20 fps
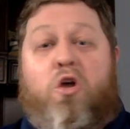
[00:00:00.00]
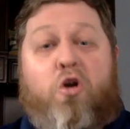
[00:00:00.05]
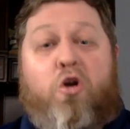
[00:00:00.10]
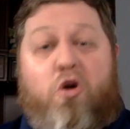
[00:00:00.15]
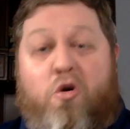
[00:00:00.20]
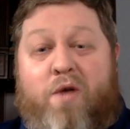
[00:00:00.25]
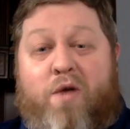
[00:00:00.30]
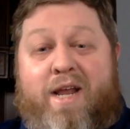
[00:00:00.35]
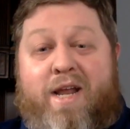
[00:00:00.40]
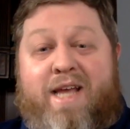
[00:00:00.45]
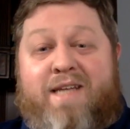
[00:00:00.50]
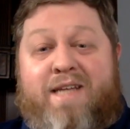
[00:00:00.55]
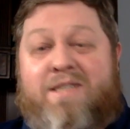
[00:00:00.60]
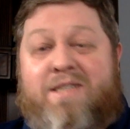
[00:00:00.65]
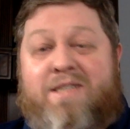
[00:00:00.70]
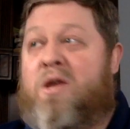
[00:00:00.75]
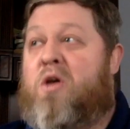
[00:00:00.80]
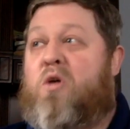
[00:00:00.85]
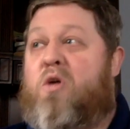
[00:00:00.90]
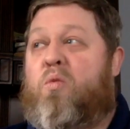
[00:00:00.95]
who it
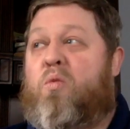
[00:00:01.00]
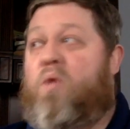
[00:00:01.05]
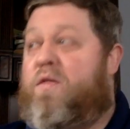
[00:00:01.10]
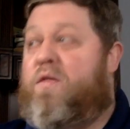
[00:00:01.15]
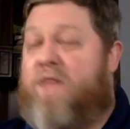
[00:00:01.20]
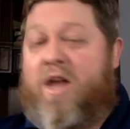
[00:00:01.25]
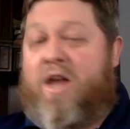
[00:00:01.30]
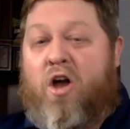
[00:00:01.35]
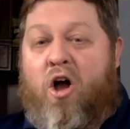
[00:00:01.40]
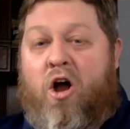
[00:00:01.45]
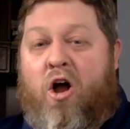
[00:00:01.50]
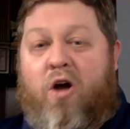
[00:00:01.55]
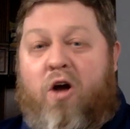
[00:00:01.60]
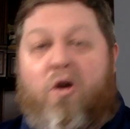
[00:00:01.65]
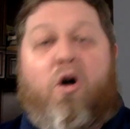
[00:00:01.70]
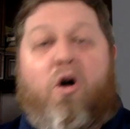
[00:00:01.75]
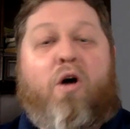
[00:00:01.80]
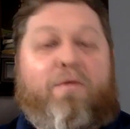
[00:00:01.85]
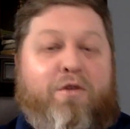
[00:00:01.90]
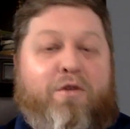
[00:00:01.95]
is, what they
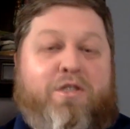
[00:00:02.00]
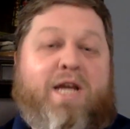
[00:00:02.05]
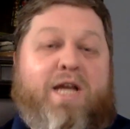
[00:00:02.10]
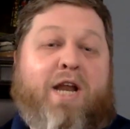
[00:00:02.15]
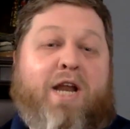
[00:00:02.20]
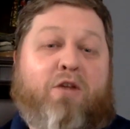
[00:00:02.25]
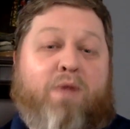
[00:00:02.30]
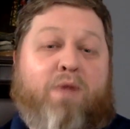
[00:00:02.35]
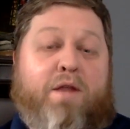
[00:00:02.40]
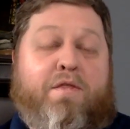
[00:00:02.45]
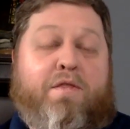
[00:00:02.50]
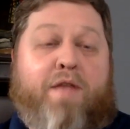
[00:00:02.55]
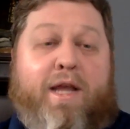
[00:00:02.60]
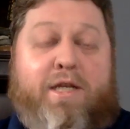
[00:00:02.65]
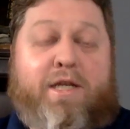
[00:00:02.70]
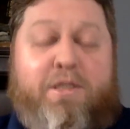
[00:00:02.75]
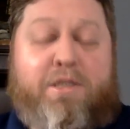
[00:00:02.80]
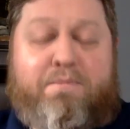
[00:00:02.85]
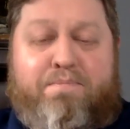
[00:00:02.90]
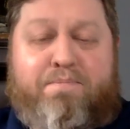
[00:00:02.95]
are, all those kind of great
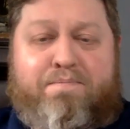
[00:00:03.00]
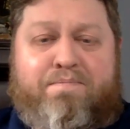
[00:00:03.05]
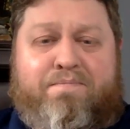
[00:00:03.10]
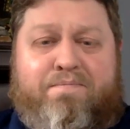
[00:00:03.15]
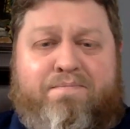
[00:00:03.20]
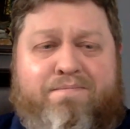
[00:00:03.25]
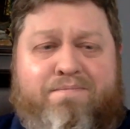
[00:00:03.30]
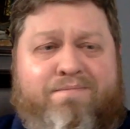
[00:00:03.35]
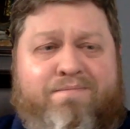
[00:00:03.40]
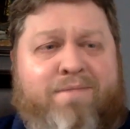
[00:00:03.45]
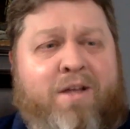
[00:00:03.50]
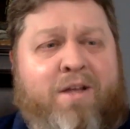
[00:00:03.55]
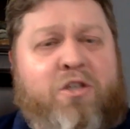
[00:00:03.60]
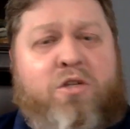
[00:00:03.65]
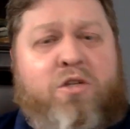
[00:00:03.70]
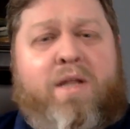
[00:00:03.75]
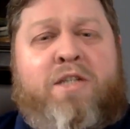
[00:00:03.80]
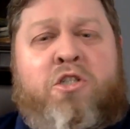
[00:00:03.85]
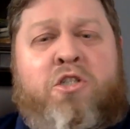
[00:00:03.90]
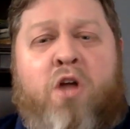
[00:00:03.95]
things.
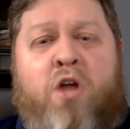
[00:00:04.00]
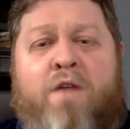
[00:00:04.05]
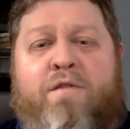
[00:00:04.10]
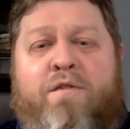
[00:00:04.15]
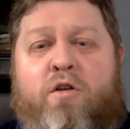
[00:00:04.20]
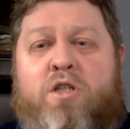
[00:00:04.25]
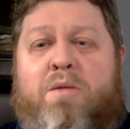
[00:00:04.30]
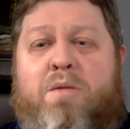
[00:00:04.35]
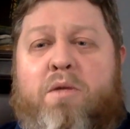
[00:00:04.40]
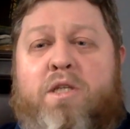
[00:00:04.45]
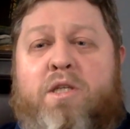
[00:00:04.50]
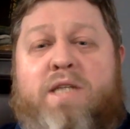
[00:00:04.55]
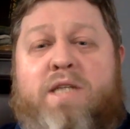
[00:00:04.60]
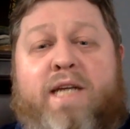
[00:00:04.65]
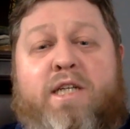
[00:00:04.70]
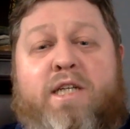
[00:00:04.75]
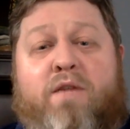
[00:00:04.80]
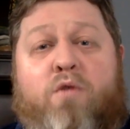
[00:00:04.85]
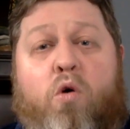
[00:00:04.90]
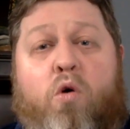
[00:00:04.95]
So let's talk first about this
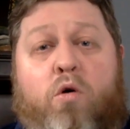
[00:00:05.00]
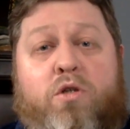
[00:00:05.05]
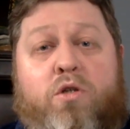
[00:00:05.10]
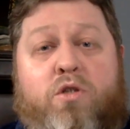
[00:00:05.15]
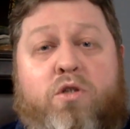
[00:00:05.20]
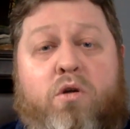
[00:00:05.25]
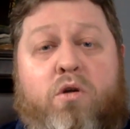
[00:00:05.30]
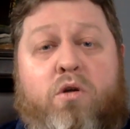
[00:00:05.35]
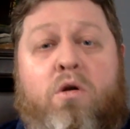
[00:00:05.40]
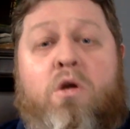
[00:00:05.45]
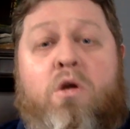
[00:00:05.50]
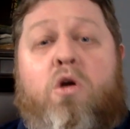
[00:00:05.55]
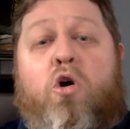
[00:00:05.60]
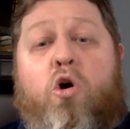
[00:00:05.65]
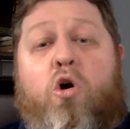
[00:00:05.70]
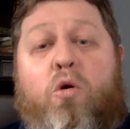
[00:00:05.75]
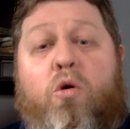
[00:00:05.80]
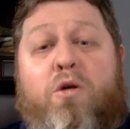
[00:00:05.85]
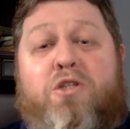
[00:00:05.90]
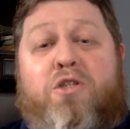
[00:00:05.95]
idea of
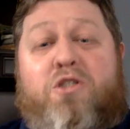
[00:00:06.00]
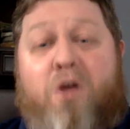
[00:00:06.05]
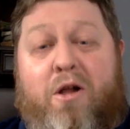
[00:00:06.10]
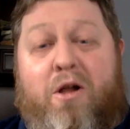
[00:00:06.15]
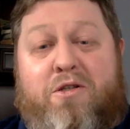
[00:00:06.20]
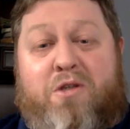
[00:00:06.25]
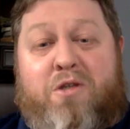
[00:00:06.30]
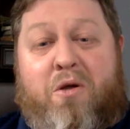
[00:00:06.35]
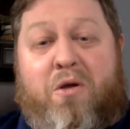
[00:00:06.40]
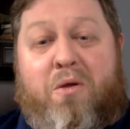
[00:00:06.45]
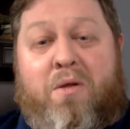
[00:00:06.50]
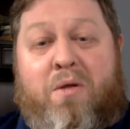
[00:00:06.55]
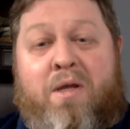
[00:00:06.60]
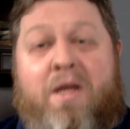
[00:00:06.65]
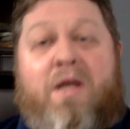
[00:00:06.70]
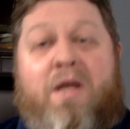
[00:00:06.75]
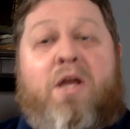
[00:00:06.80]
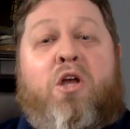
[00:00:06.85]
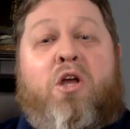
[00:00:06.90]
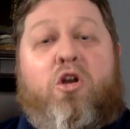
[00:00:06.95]
horizontal
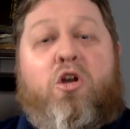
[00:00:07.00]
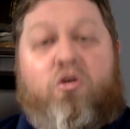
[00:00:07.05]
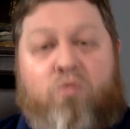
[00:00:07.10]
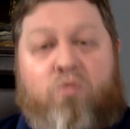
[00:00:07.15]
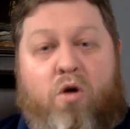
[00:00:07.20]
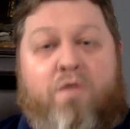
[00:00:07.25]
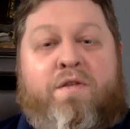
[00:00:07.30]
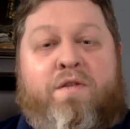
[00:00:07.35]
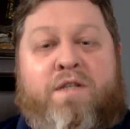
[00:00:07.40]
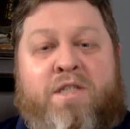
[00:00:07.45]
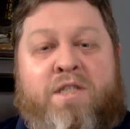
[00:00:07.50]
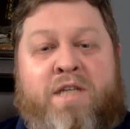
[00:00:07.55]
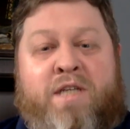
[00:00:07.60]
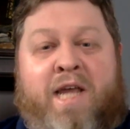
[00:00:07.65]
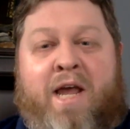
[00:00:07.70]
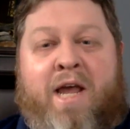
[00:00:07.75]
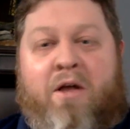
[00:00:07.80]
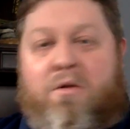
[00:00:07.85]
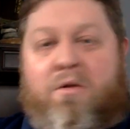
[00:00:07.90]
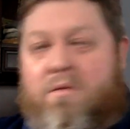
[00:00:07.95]
growth and
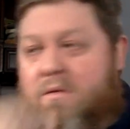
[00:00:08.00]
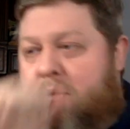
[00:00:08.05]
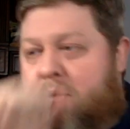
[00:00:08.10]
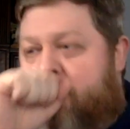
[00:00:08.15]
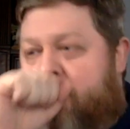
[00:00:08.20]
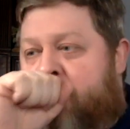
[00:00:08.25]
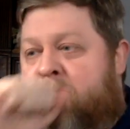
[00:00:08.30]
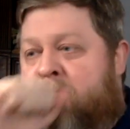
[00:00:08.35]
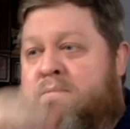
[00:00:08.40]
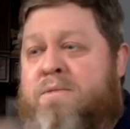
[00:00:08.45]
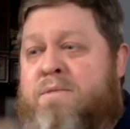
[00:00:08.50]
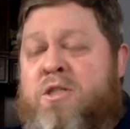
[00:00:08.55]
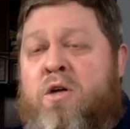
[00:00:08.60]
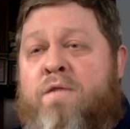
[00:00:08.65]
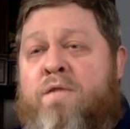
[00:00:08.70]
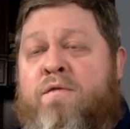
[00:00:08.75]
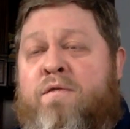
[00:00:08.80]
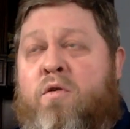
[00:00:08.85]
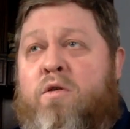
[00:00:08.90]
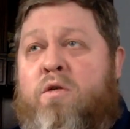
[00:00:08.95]
scale.
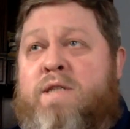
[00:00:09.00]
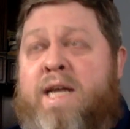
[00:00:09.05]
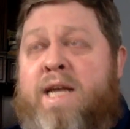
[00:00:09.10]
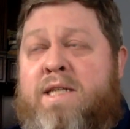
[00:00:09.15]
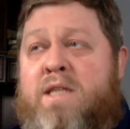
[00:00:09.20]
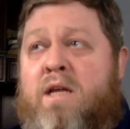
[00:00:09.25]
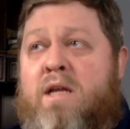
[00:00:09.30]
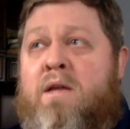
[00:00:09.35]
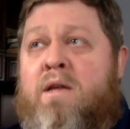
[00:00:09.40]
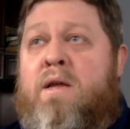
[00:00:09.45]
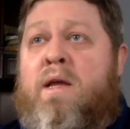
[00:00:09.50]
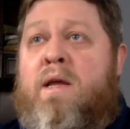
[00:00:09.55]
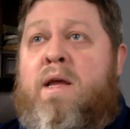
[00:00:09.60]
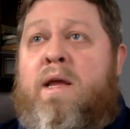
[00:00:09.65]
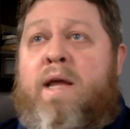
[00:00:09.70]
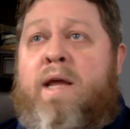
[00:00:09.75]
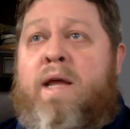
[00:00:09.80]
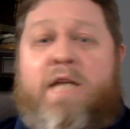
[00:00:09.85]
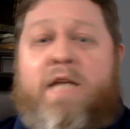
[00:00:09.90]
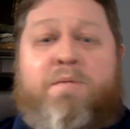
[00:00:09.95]
So for Tesla,
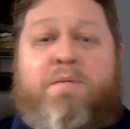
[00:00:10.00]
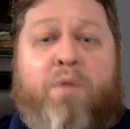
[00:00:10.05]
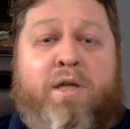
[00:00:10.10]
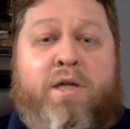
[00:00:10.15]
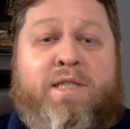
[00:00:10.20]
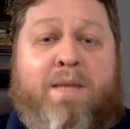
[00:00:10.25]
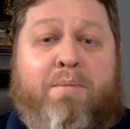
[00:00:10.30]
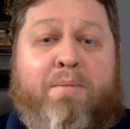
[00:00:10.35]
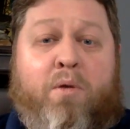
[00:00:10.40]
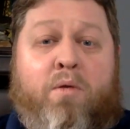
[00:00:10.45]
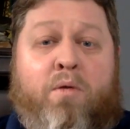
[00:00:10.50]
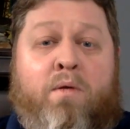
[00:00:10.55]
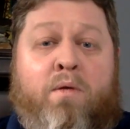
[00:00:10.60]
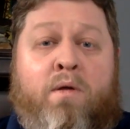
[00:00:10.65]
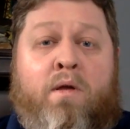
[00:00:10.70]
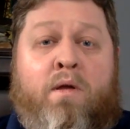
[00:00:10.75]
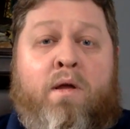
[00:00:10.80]
it's pretty simple.